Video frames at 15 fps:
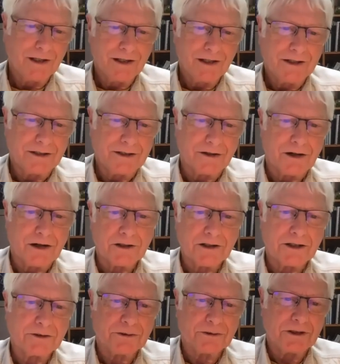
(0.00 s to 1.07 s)
In our
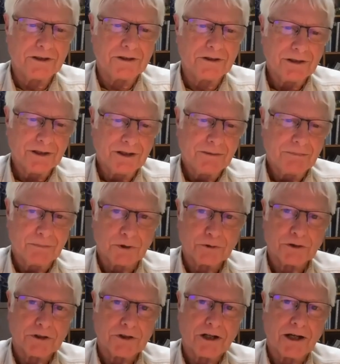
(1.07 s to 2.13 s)
country,
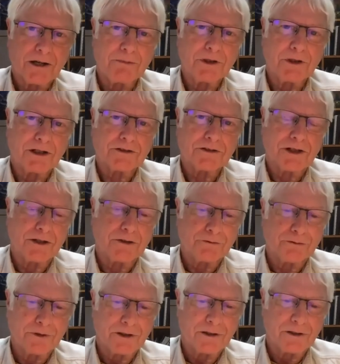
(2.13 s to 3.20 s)
most of the time you got to set it
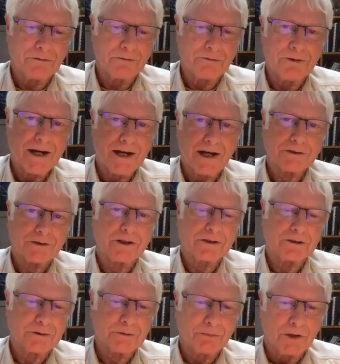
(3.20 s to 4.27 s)
fairly fast on a
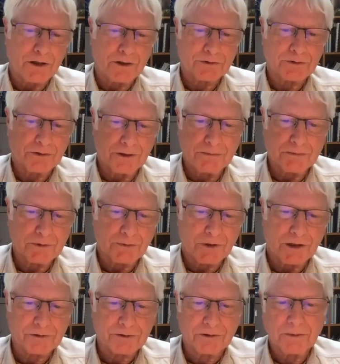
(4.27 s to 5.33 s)
small stream,
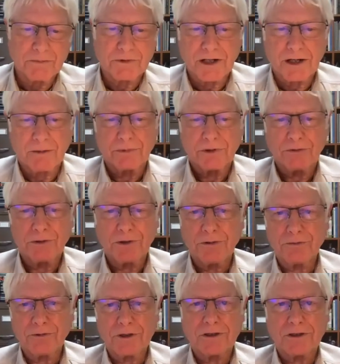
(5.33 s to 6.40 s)
small stream trout. But if you're
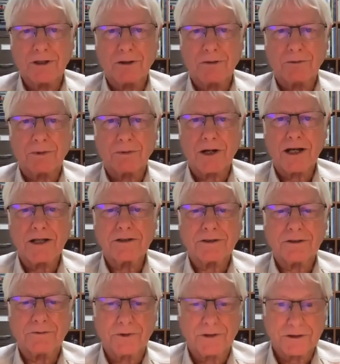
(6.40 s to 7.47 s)
fishing over
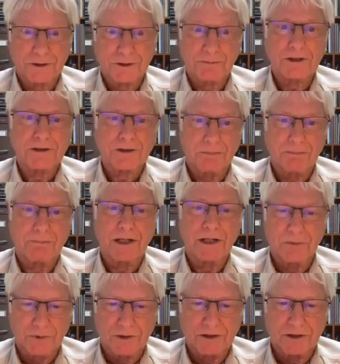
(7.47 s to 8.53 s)
rising fish, especially
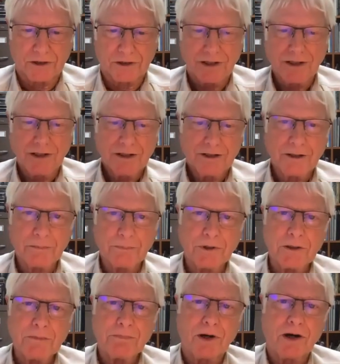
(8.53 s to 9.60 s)
big ones, they're
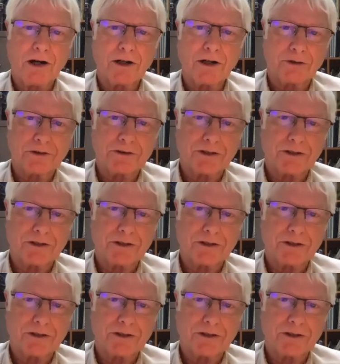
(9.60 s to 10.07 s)
pretty ponderous.